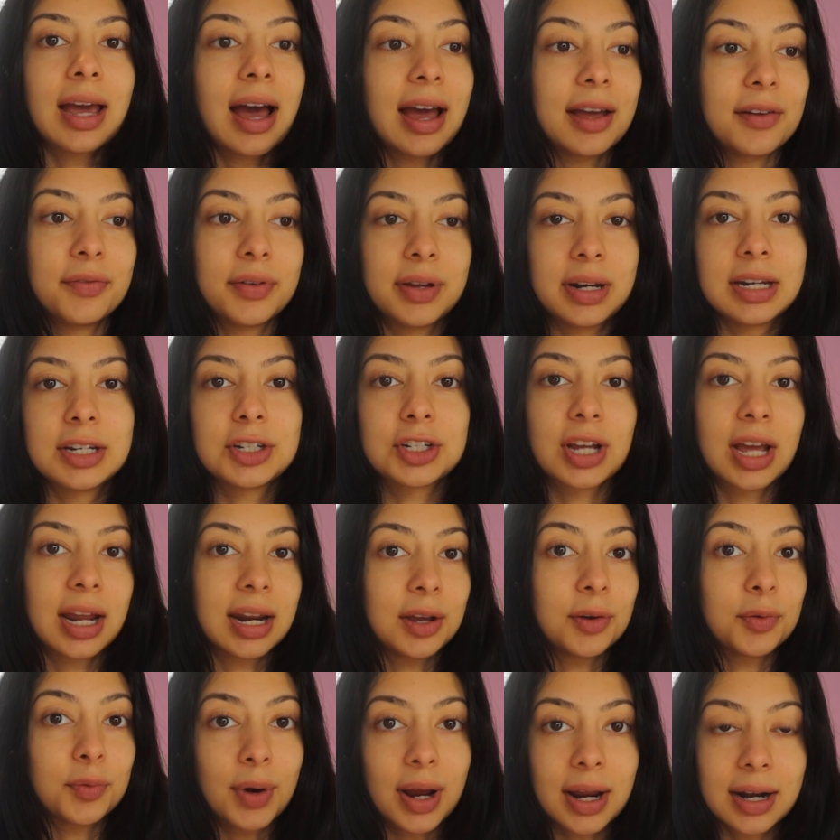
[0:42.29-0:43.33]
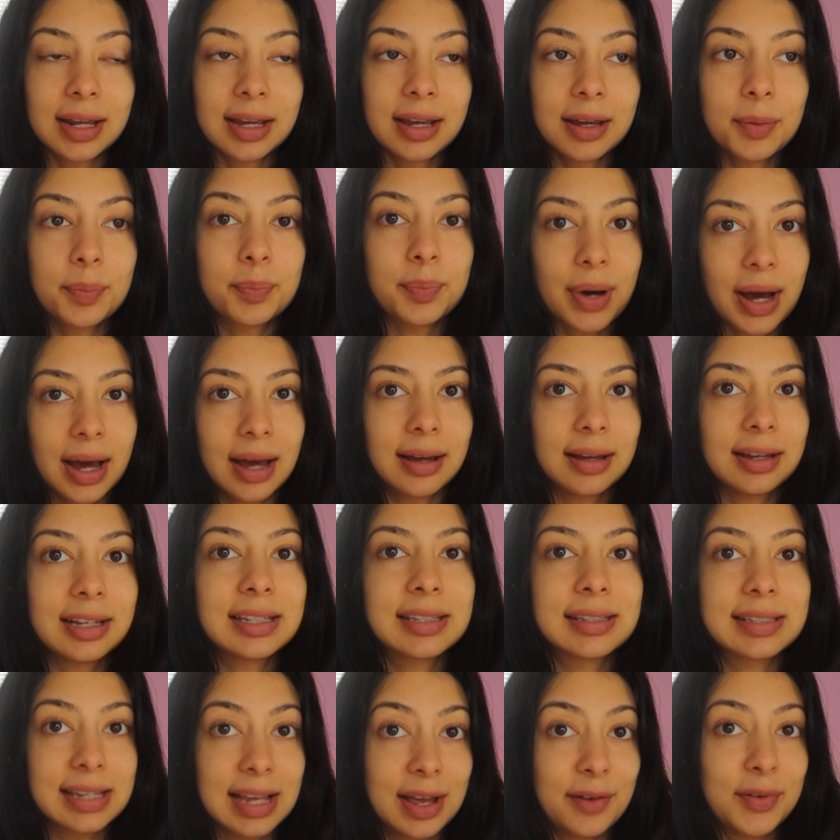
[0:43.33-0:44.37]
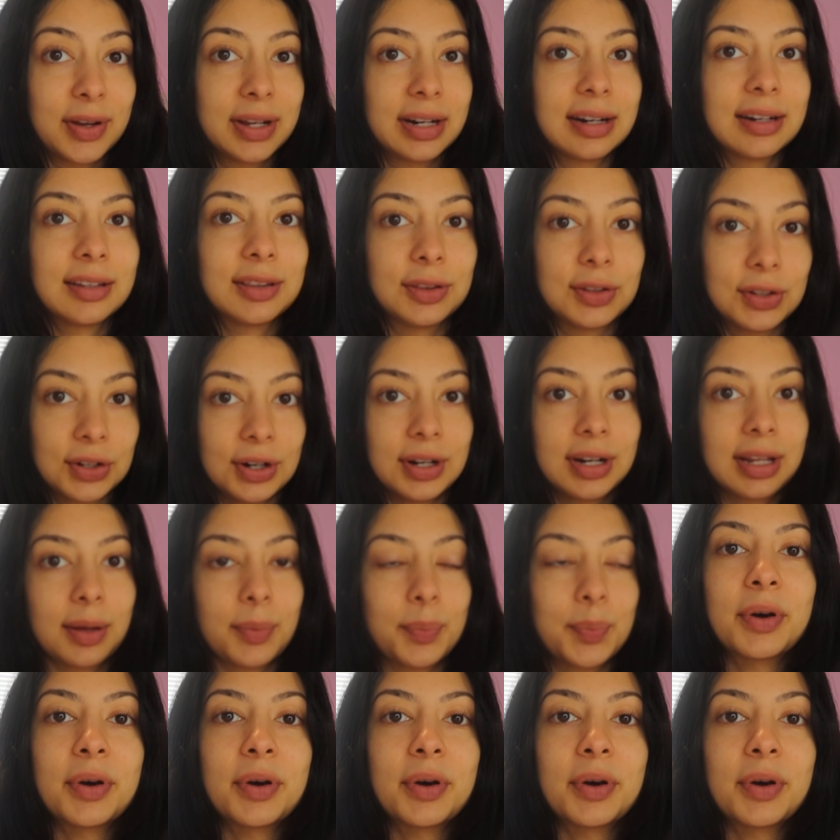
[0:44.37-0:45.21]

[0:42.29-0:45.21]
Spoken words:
I finish getting ready by 7:30.